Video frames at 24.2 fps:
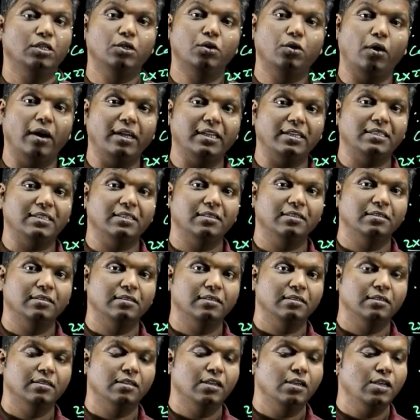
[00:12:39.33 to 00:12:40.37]
You got it?
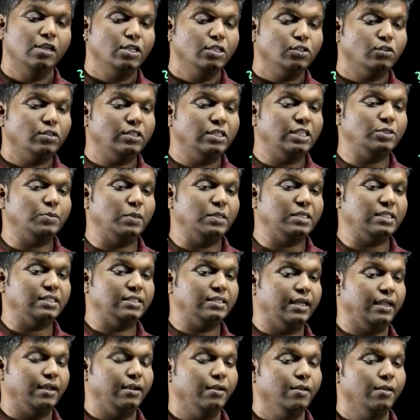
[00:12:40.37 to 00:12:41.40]
So this much
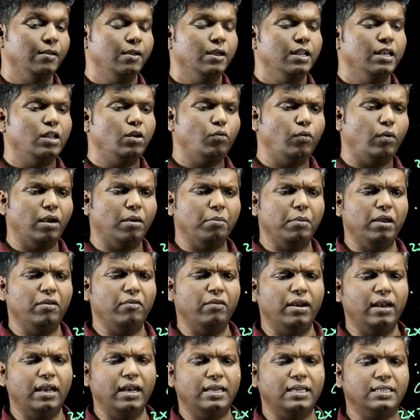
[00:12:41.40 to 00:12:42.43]
is there. Now one by
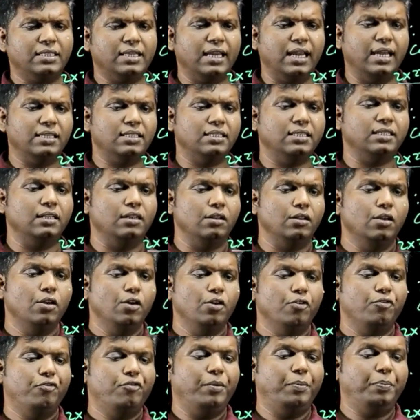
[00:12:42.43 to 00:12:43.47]
one let us cancel.
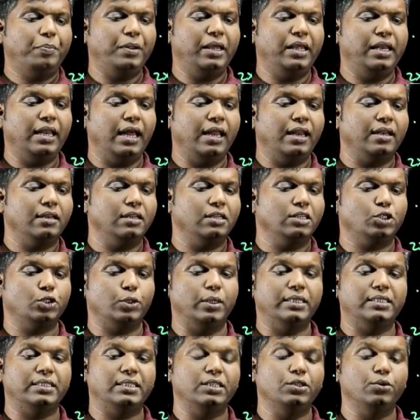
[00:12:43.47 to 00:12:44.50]
15 and
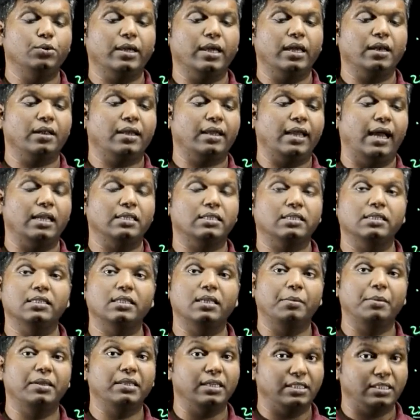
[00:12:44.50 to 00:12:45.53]
20, you can cancel
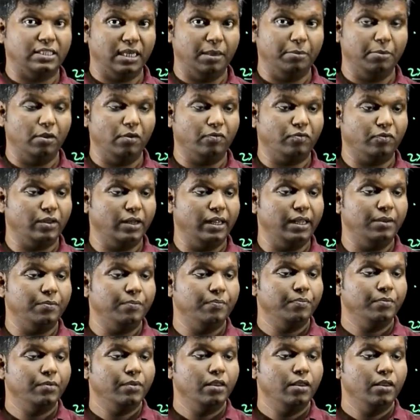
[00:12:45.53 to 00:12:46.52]
them in the table of 3.